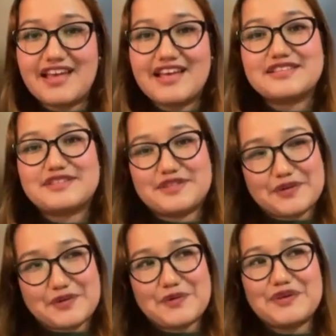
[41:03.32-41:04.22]

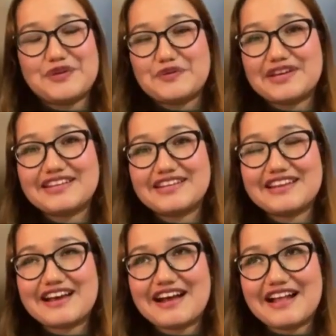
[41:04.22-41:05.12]
So you can
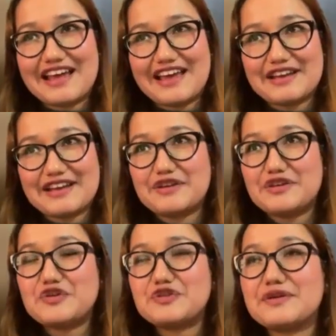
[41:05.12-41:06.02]
like
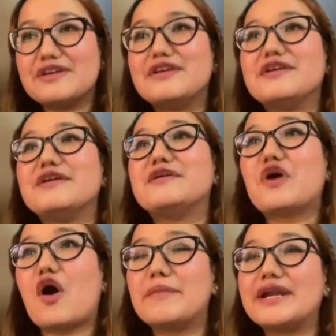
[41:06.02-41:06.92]
youth uh,
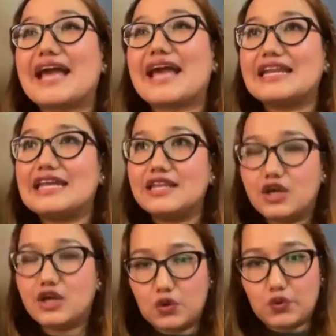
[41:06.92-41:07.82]
government can
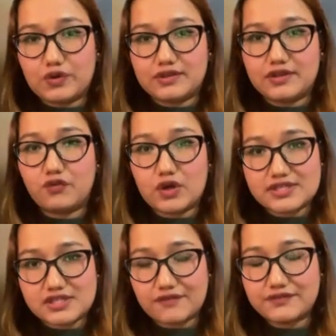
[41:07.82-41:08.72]
include the
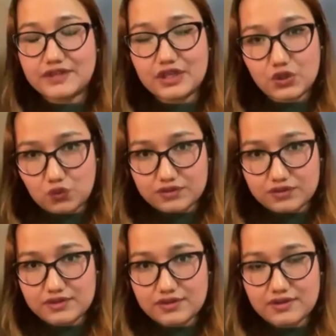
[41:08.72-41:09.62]
voices of the youth
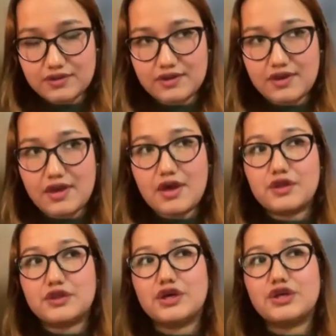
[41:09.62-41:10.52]

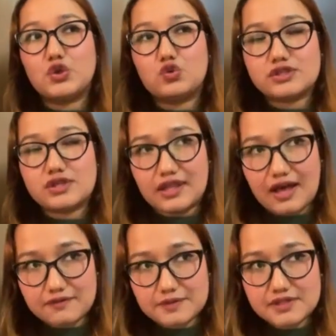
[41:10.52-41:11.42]
the youth
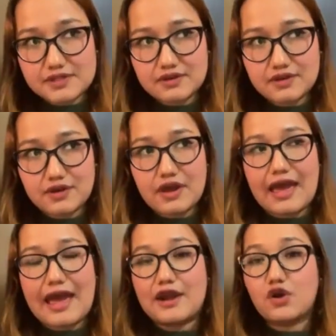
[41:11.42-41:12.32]
clubs,
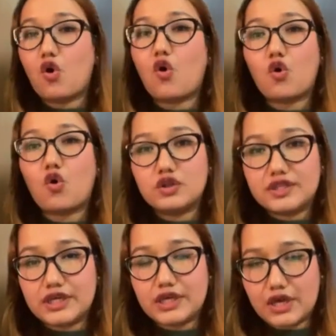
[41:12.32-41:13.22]
and all
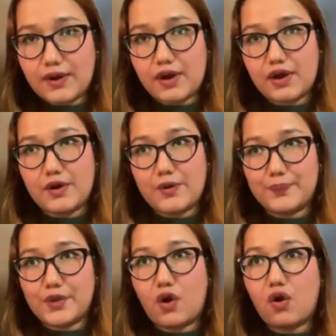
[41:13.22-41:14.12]
the um,
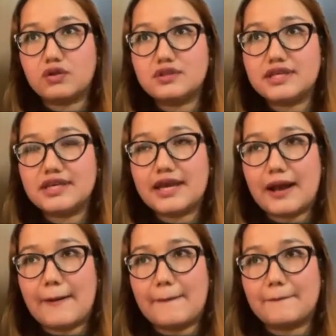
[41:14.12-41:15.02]
all the
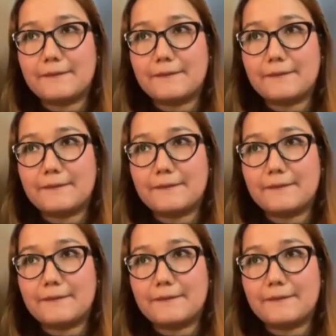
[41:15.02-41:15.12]
um,